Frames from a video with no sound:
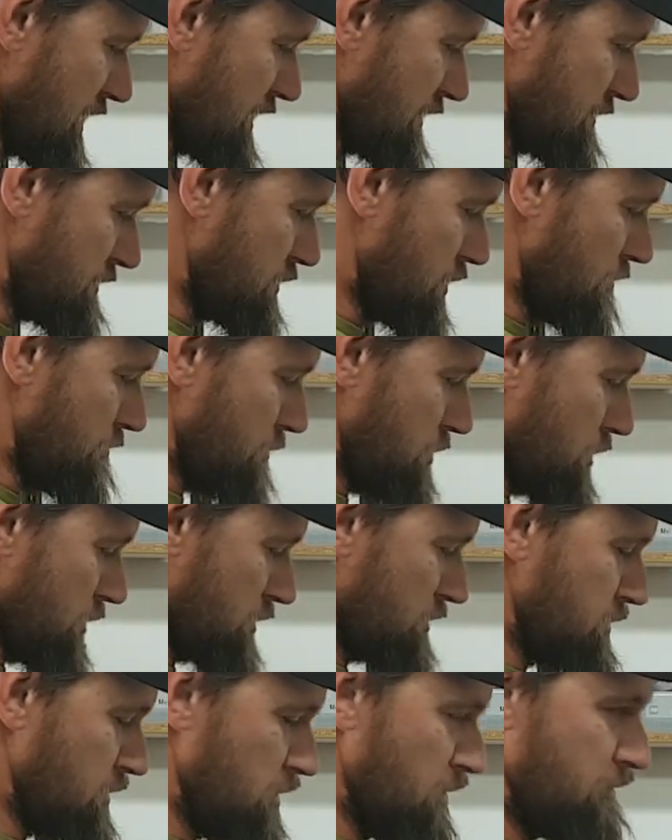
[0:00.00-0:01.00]
take the top
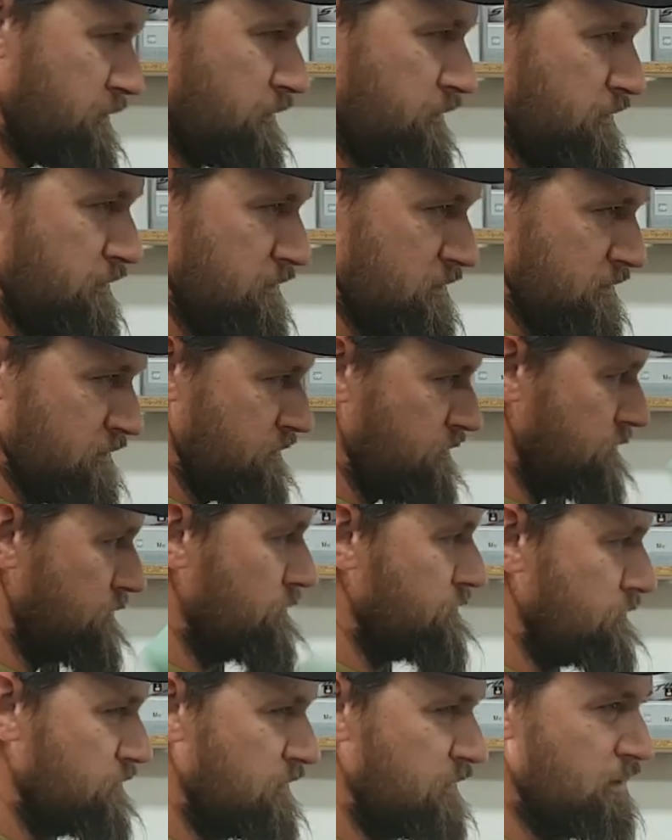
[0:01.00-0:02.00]
box off
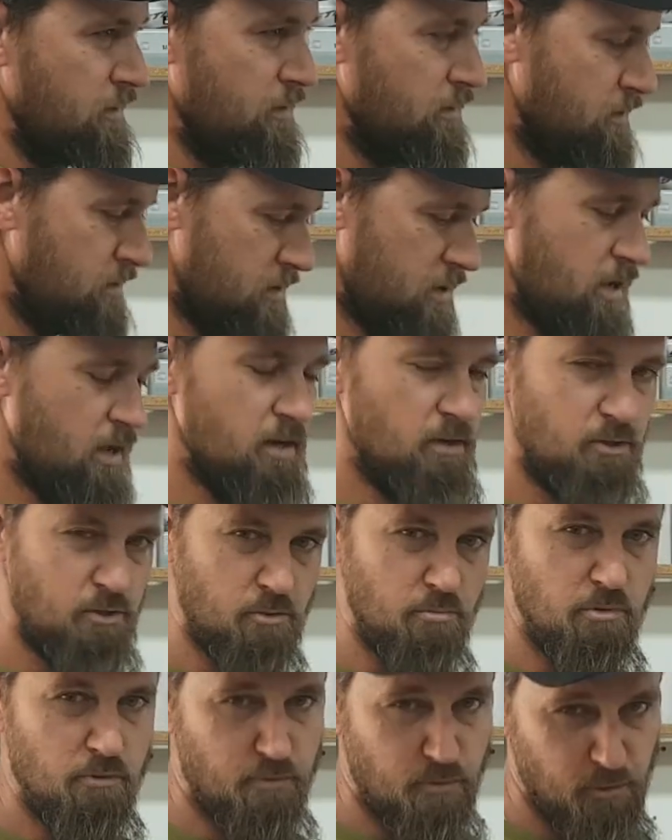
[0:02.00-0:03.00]
and it should
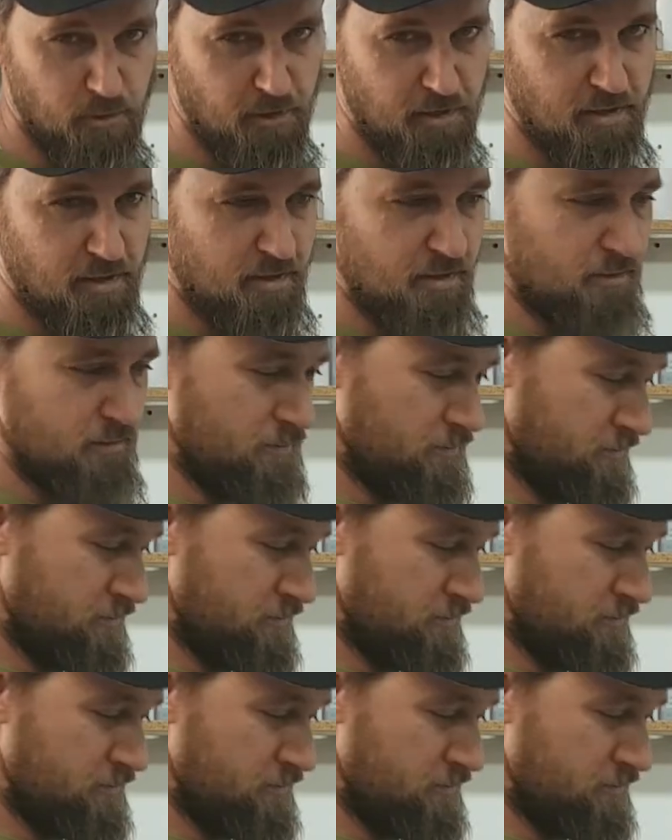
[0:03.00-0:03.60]
be full of honey.